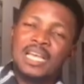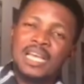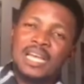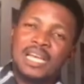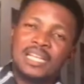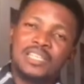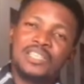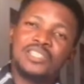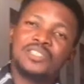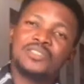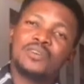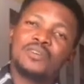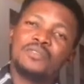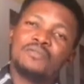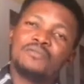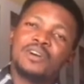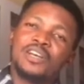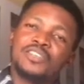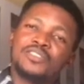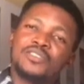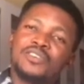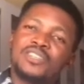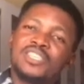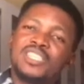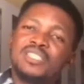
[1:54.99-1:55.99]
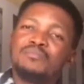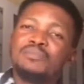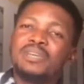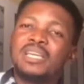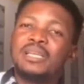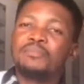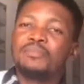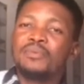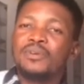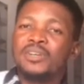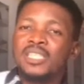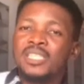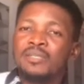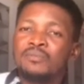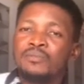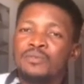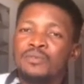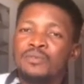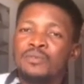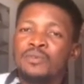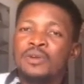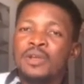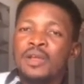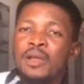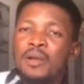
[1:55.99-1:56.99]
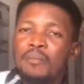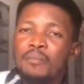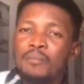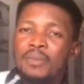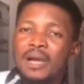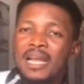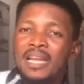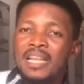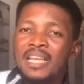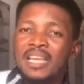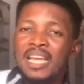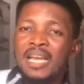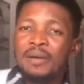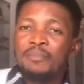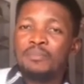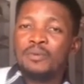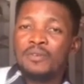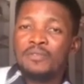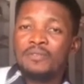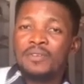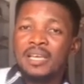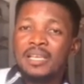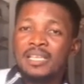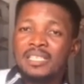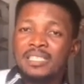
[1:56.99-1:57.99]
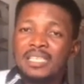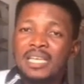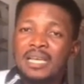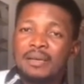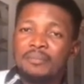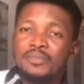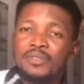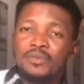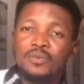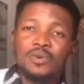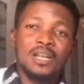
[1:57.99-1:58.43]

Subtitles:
And this conversion is made possible by the help of enzymes.